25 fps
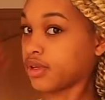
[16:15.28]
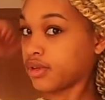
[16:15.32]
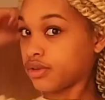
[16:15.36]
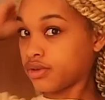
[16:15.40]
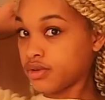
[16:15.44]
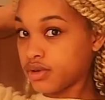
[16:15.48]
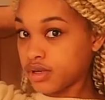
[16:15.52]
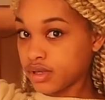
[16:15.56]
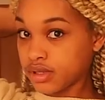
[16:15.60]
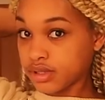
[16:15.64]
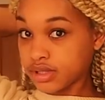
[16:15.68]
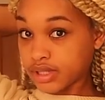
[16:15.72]

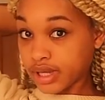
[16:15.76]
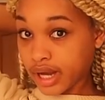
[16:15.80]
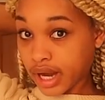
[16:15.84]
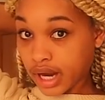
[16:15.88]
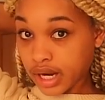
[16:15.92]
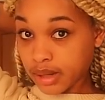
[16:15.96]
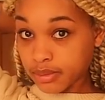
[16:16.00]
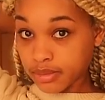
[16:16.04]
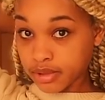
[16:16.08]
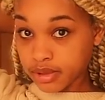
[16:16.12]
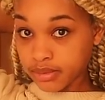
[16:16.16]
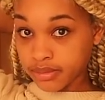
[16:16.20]
you can
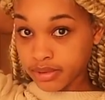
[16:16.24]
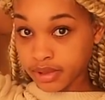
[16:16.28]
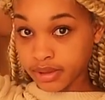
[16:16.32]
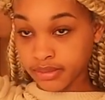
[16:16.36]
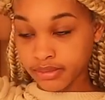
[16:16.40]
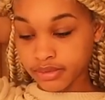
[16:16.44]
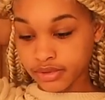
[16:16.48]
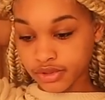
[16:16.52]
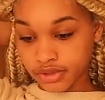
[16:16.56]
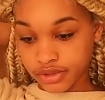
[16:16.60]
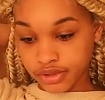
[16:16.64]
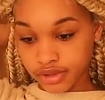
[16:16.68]
tie them up,
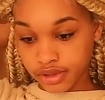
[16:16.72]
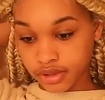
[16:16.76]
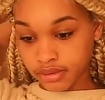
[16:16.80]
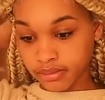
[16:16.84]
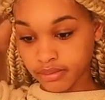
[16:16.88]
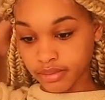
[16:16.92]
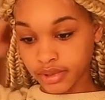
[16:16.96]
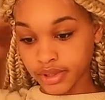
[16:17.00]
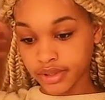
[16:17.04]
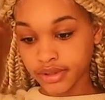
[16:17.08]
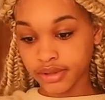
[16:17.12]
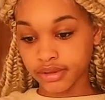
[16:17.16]
I'm sure,
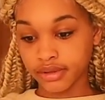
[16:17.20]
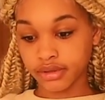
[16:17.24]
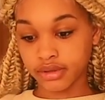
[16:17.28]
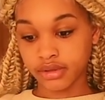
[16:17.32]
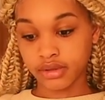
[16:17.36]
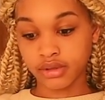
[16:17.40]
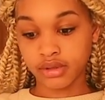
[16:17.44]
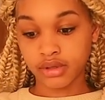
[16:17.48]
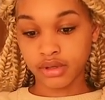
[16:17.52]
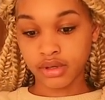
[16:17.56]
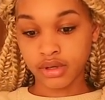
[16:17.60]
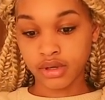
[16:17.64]
but
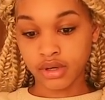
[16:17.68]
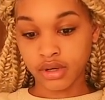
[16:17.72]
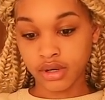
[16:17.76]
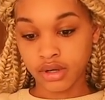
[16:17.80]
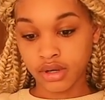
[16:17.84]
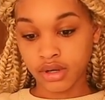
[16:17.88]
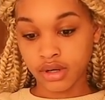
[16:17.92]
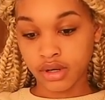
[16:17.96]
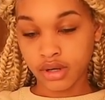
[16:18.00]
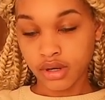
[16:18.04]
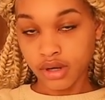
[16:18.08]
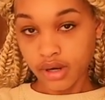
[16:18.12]

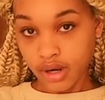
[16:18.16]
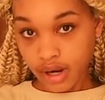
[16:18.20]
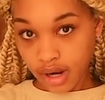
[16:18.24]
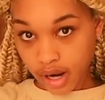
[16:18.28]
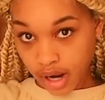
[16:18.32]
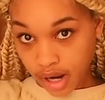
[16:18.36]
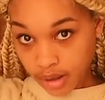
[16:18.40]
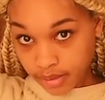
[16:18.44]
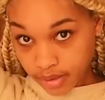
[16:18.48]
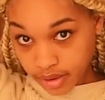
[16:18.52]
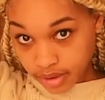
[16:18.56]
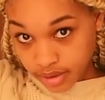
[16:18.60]

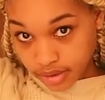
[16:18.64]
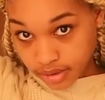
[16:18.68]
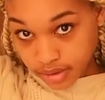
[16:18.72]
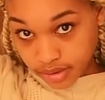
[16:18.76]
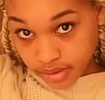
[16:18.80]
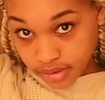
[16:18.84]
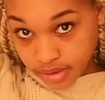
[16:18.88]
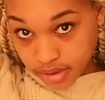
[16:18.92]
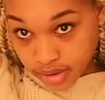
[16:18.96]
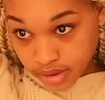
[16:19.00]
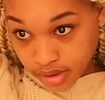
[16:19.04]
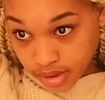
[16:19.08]
I'd rather
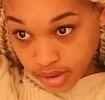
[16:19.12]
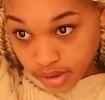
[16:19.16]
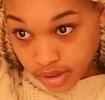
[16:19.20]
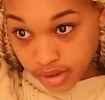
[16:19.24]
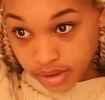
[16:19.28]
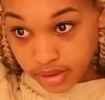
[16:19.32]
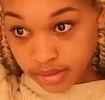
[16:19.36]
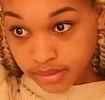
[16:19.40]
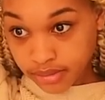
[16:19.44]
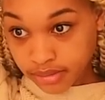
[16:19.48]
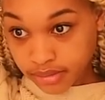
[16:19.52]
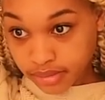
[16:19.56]
use a
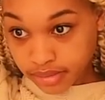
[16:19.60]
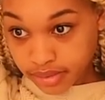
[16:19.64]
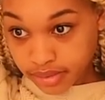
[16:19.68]
clip